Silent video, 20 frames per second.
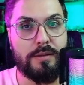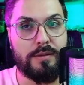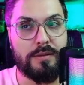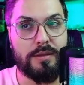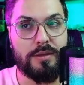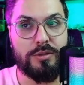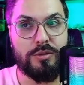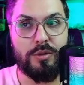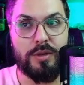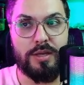
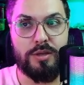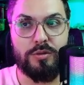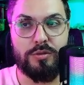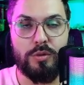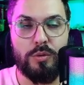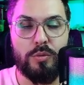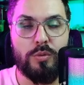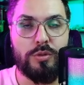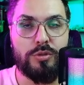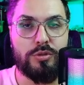So I don't know
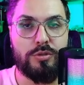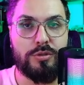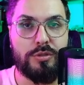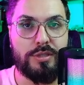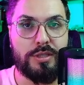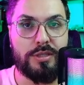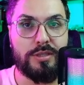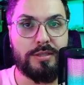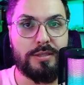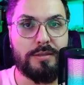what you
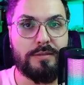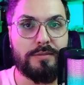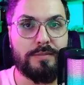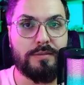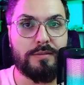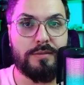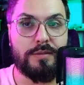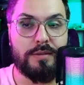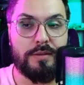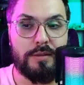think
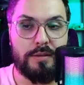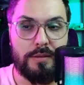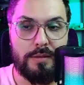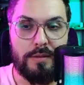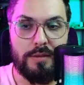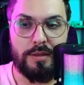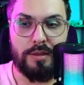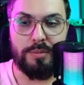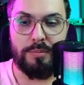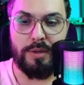
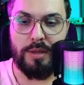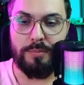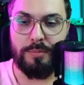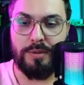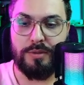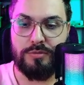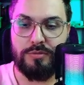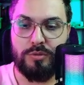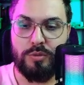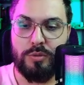about me
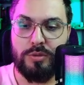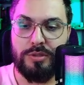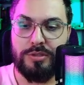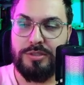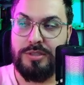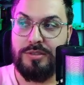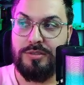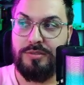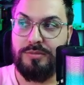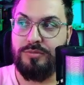
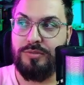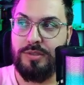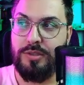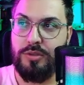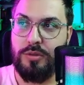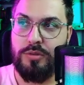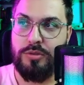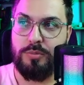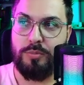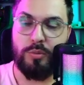focusing the
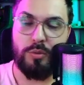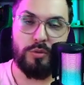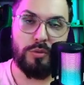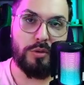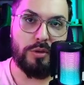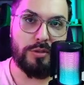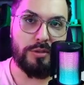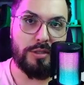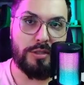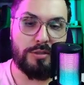videos more
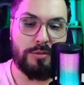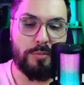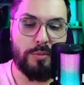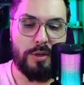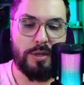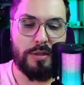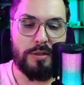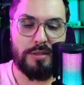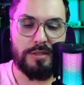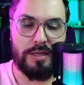on these
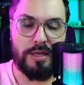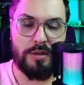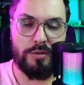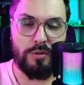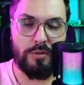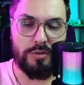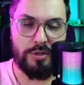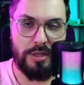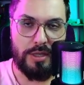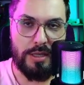parts now,
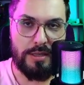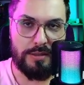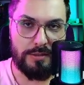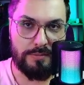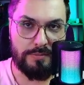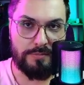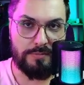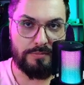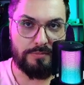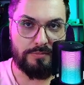okay?
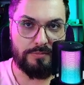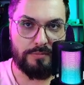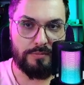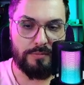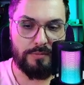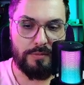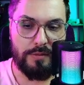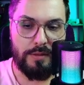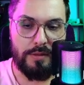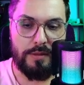
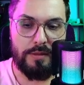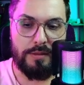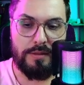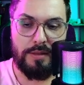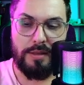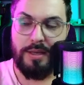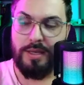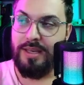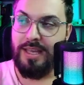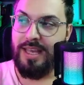
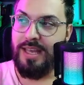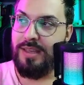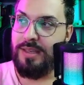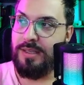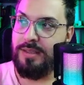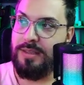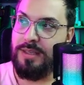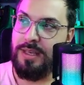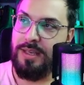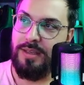And
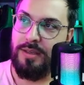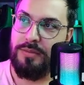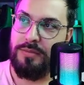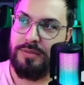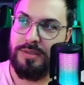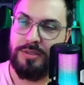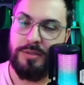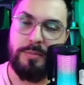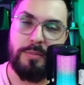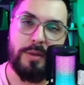handling the
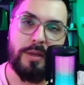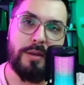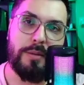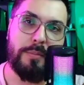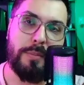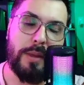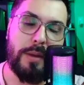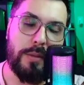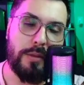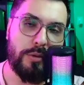interface part
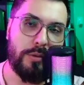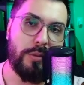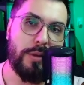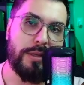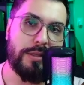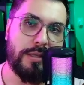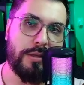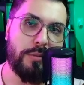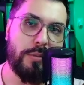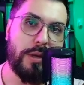by
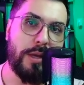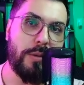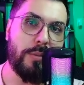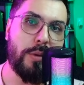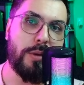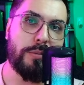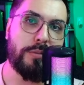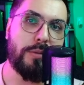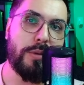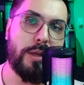requesting what I
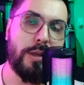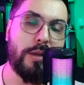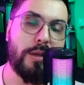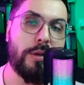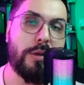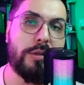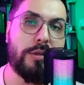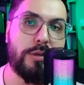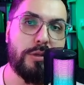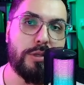want for our
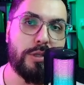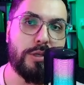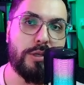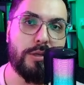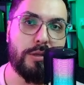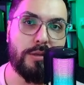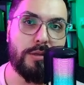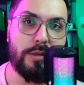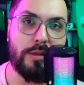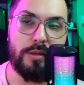cursor
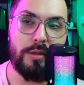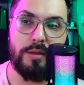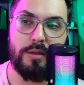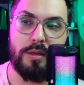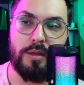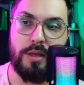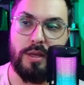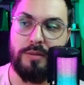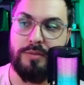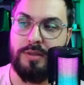here
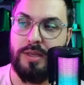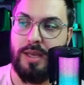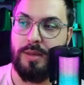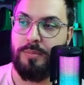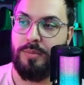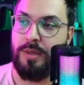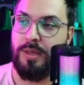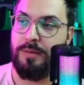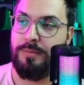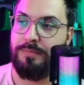off
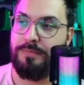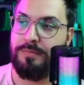camera.